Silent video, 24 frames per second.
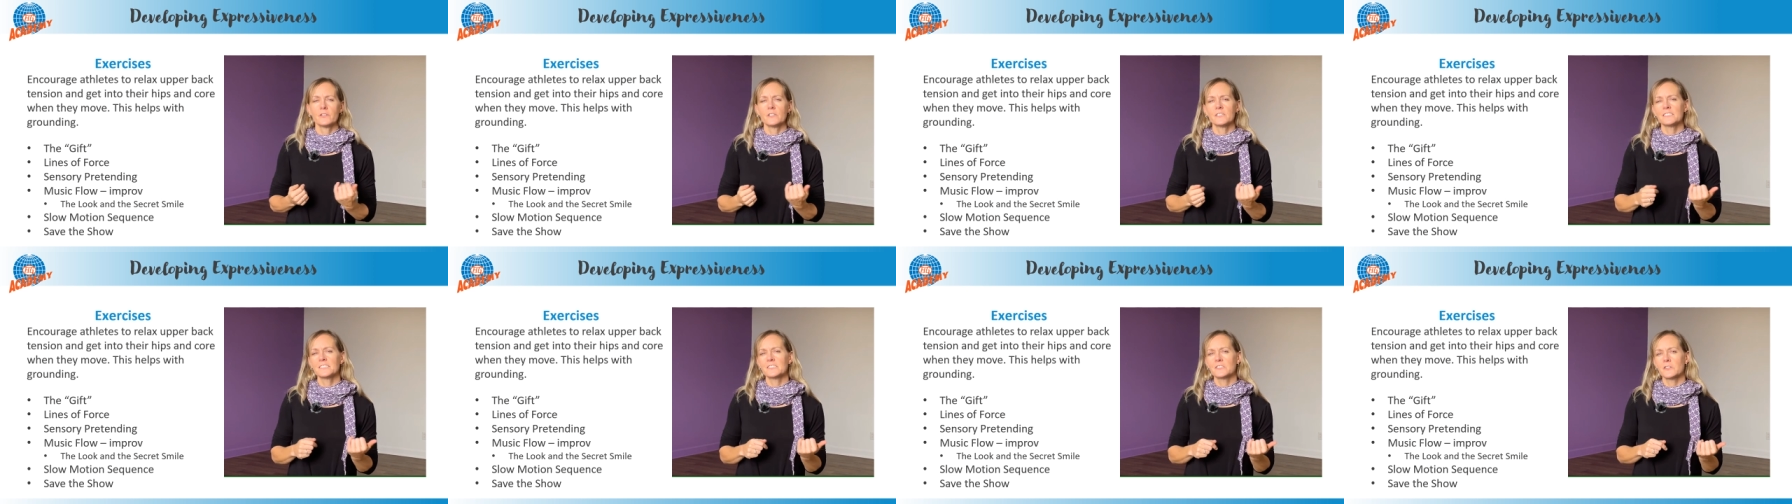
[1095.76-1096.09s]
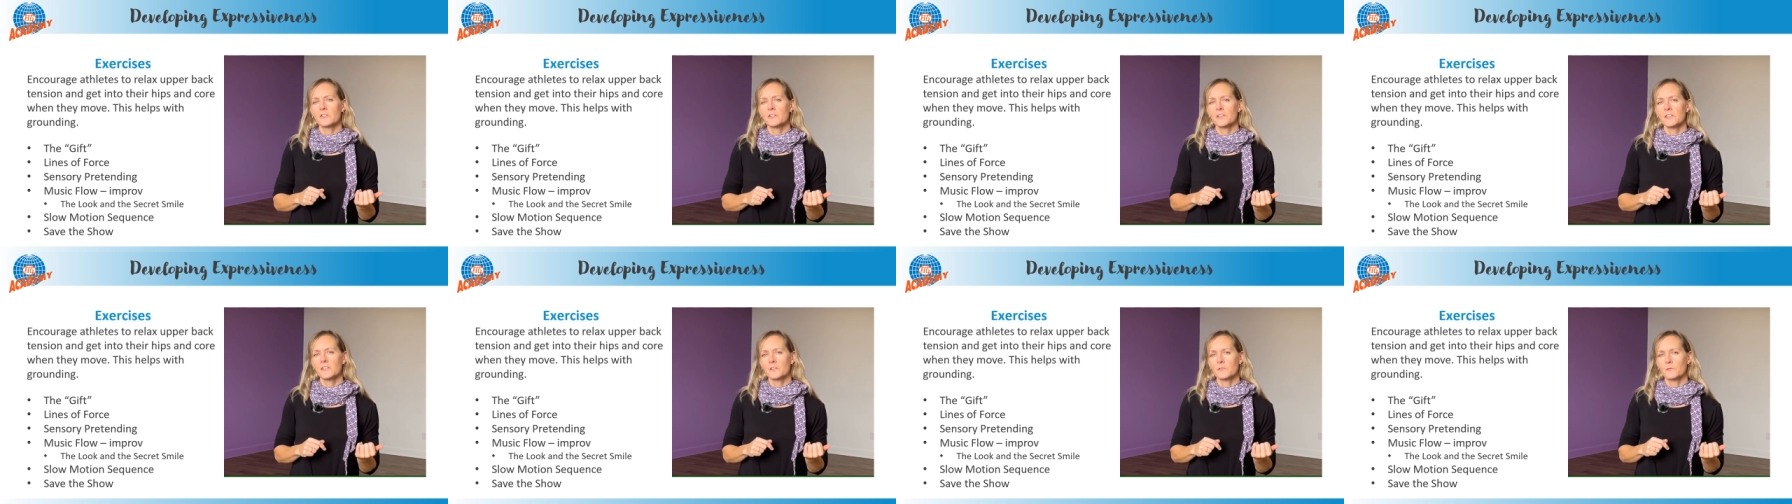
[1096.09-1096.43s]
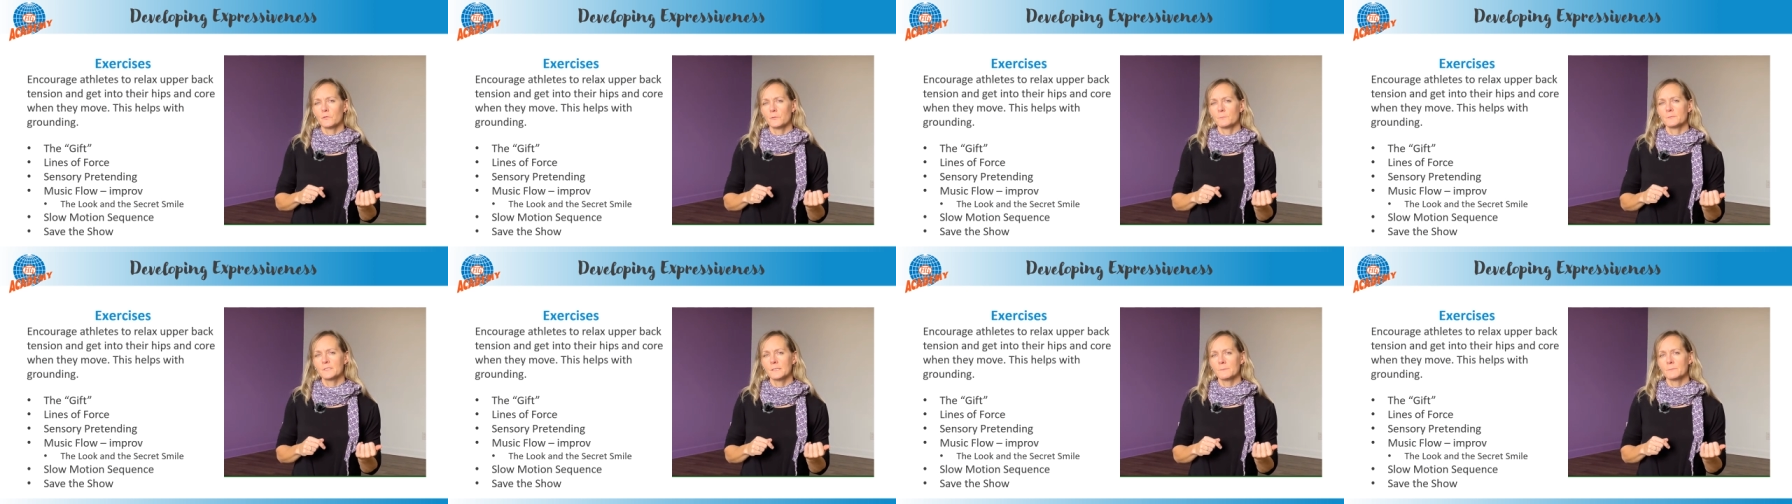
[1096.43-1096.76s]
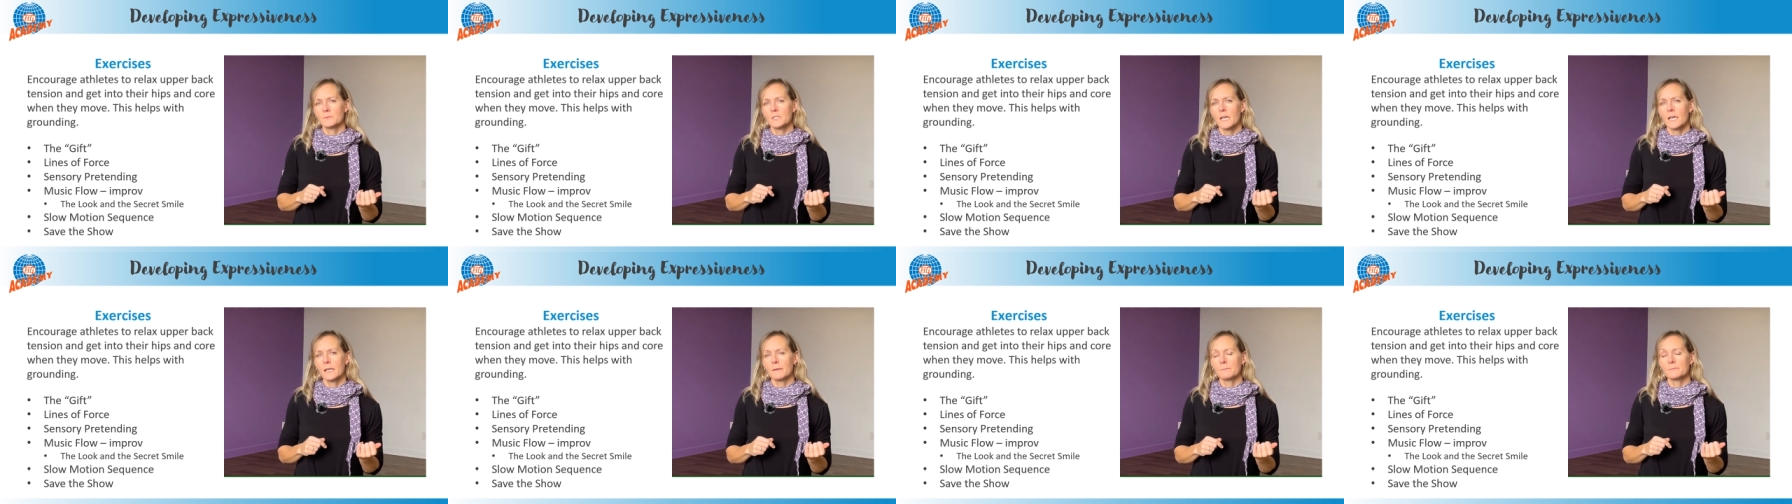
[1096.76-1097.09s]
start in a group
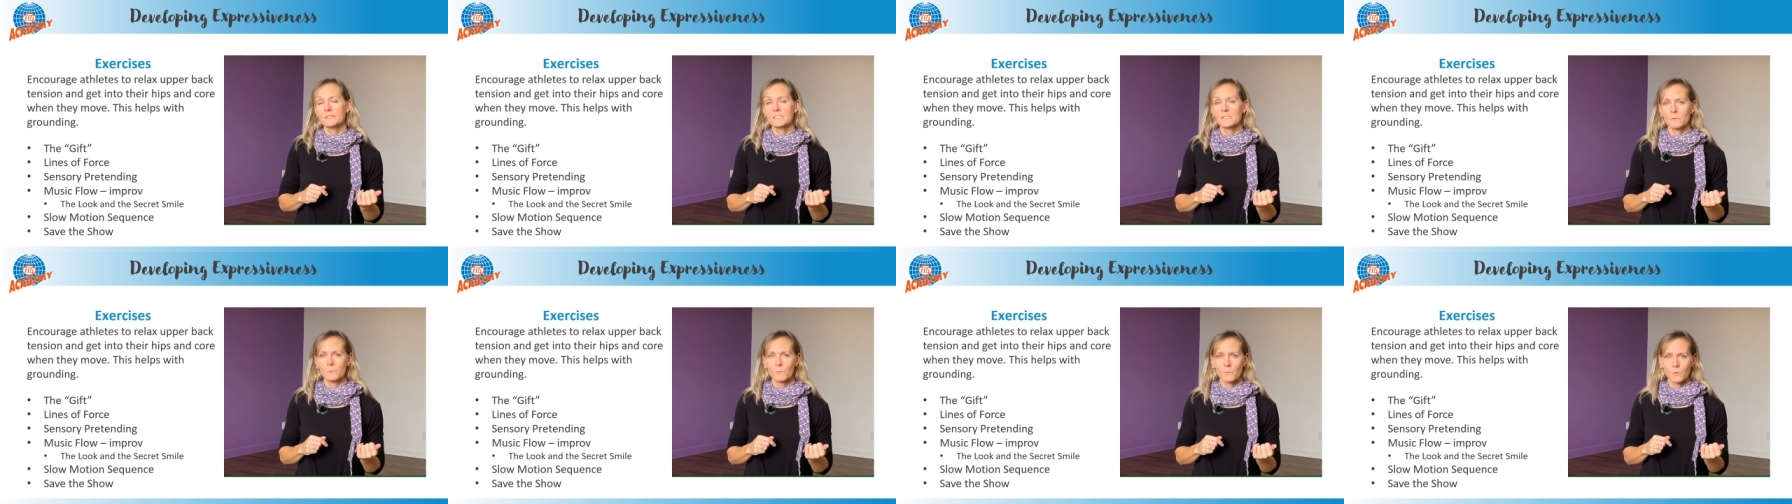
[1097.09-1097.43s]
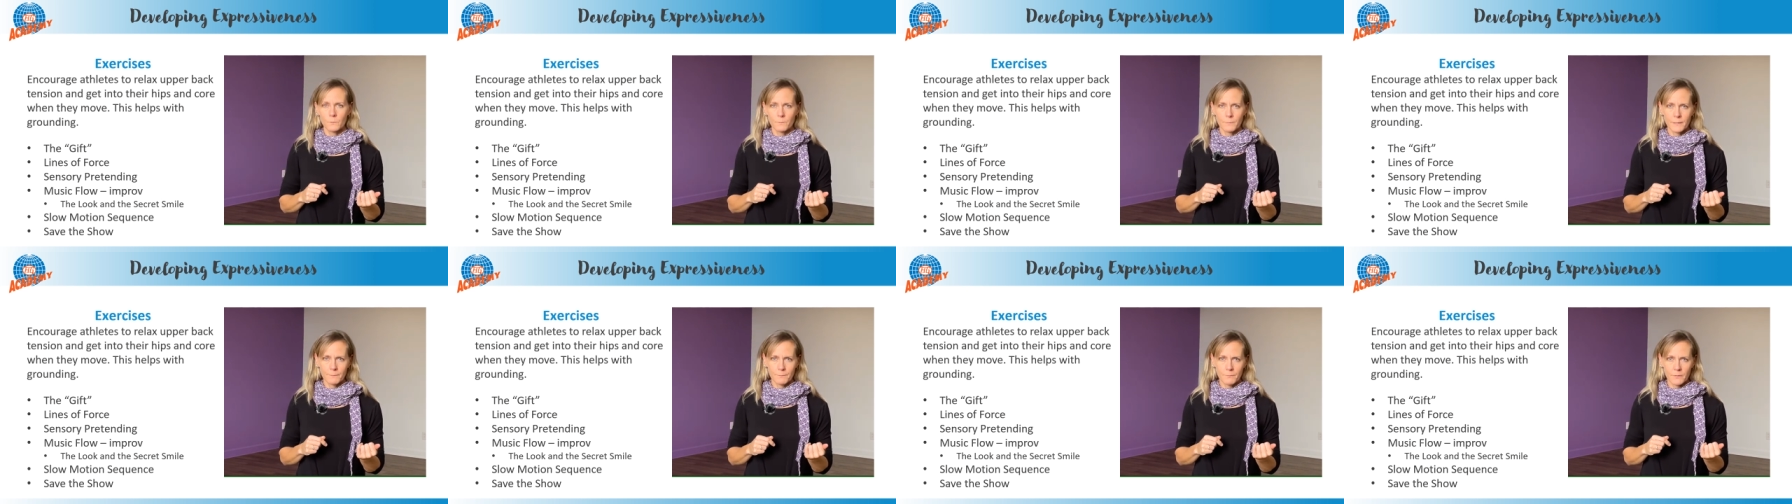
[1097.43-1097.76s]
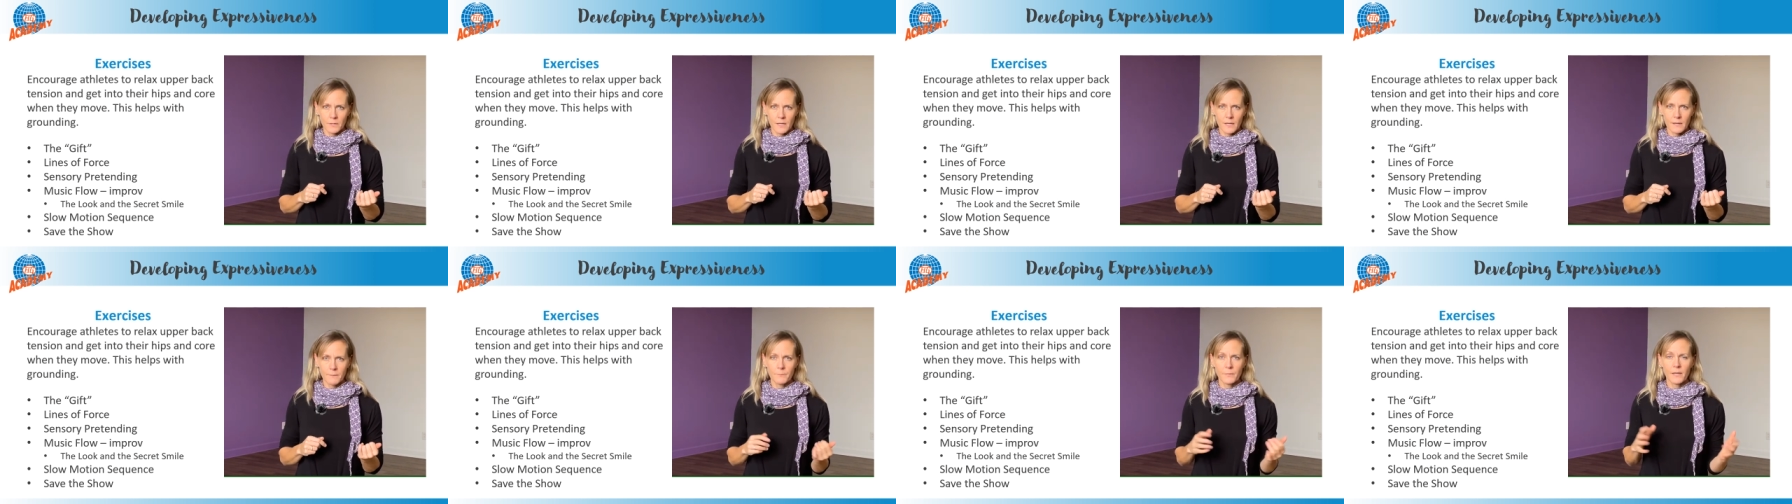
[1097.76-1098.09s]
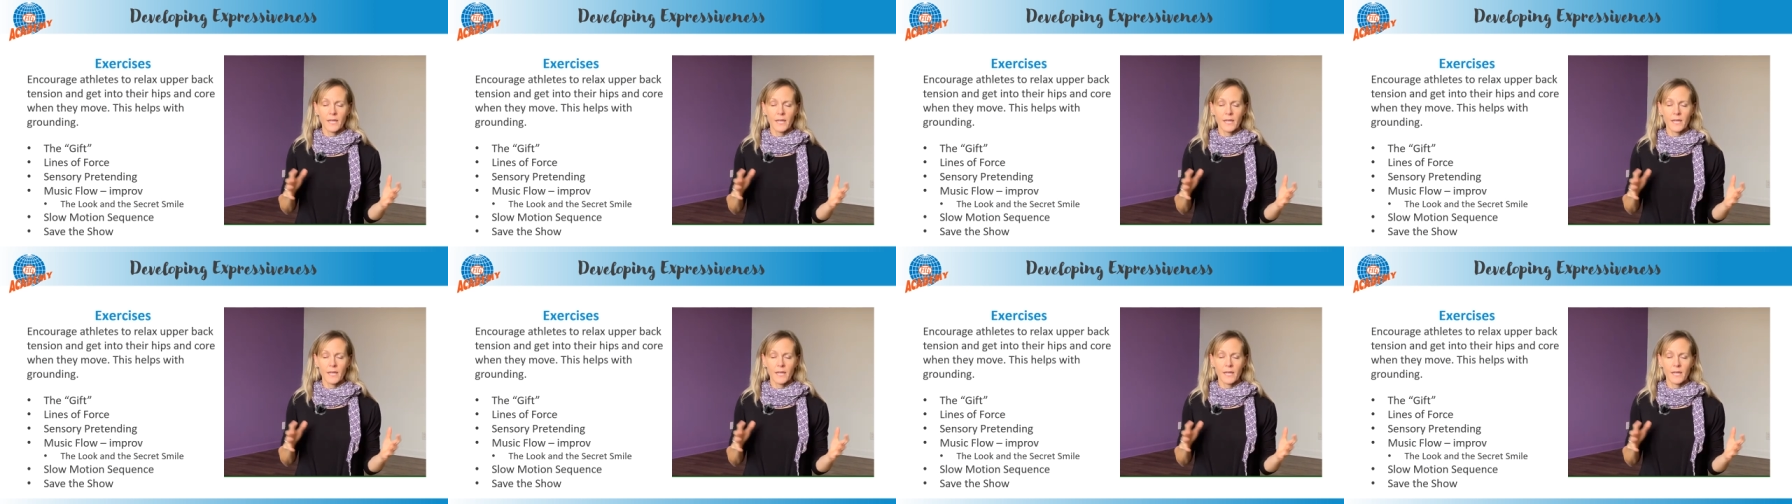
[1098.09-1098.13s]
sometimes to warm people up